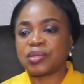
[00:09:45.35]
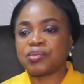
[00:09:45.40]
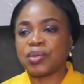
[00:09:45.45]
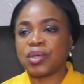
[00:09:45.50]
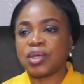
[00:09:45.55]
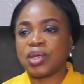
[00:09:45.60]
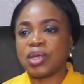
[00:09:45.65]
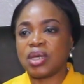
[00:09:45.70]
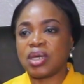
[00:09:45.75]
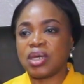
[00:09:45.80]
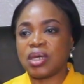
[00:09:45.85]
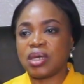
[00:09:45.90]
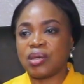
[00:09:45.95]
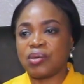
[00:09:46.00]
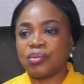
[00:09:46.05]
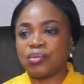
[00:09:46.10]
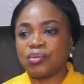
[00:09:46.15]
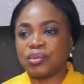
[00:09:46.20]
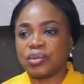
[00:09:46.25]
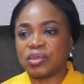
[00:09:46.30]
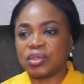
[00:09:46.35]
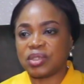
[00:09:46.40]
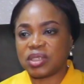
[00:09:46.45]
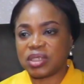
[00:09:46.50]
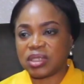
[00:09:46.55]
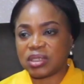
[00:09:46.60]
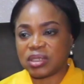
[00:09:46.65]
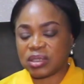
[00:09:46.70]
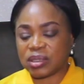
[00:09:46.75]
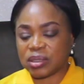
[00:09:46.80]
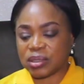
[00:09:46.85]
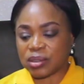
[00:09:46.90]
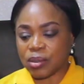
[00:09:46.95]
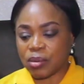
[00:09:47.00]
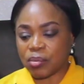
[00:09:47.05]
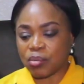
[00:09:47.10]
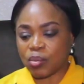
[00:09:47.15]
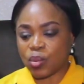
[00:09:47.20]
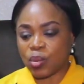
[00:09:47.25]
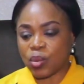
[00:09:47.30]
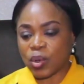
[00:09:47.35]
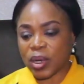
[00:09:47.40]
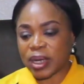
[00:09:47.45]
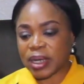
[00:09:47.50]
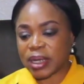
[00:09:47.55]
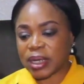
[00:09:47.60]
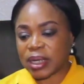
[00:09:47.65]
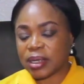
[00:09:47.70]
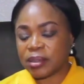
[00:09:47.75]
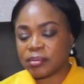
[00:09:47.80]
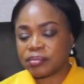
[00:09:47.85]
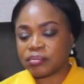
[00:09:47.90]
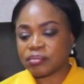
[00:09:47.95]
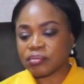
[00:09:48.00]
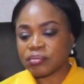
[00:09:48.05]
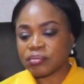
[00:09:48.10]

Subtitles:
We did some work